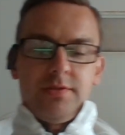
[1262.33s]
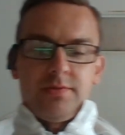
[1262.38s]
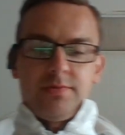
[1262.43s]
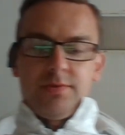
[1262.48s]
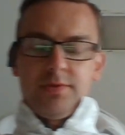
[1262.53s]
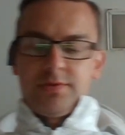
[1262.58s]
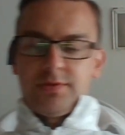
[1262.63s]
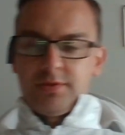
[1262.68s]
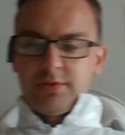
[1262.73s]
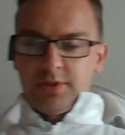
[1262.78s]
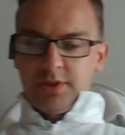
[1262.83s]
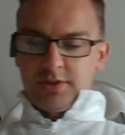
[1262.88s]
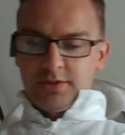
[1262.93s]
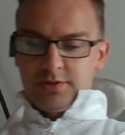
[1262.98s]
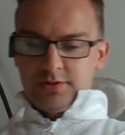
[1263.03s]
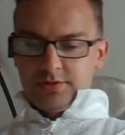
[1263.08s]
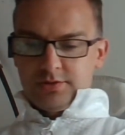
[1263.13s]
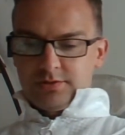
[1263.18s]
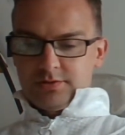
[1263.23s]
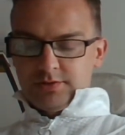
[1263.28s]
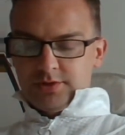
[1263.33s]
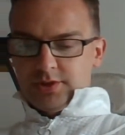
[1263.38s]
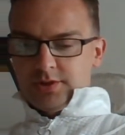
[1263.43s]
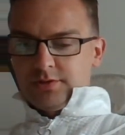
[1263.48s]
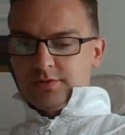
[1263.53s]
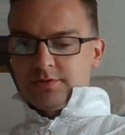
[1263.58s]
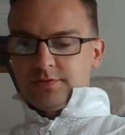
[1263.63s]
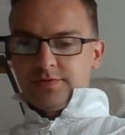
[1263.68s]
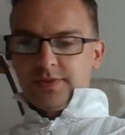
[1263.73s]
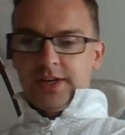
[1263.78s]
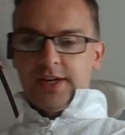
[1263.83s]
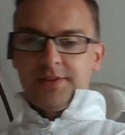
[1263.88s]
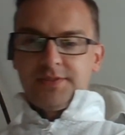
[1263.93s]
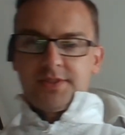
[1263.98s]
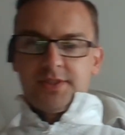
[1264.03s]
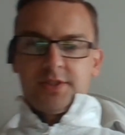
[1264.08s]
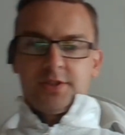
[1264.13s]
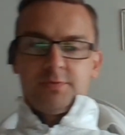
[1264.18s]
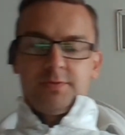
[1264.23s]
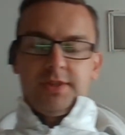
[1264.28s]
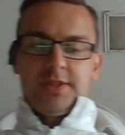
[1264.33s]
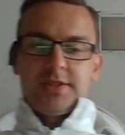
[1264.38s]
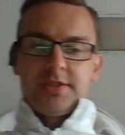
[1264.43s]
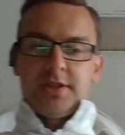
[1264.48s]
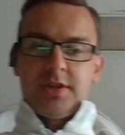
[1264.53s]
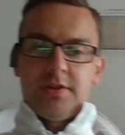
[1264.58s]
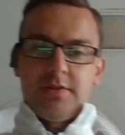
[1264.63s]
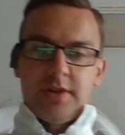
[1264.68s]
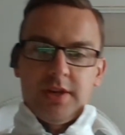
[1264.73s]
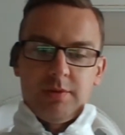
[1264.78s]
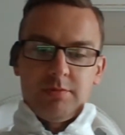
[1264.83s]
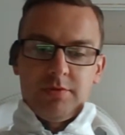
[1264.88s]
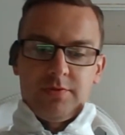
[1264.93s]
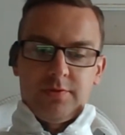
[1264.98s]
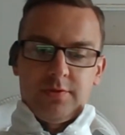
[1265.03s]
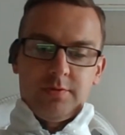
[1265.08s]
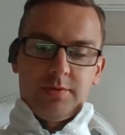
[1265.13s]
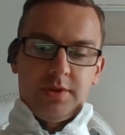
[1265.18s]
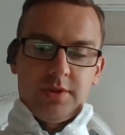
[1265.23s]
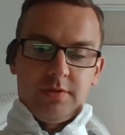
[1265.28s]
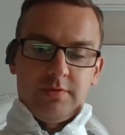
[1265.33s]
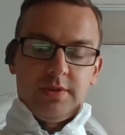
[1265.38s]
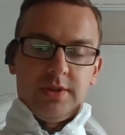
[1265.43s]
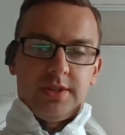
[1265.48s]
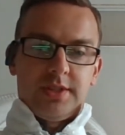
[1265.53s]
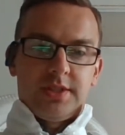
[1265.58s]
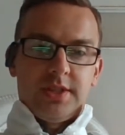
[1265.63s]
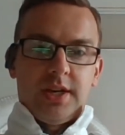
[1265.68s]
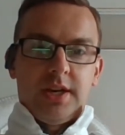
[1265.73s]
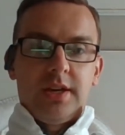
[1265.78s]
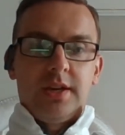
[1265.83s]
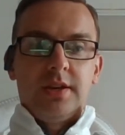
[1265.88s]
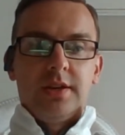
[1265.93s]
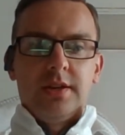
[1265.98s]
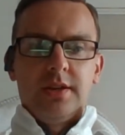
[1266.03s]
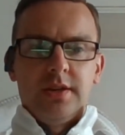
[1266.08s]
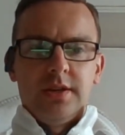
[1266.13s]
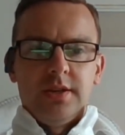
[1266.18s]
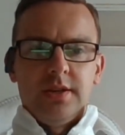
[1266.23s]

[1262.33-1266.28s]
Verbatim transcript: We've, we've still got a good, you know, five six weeks to go yet before we can really say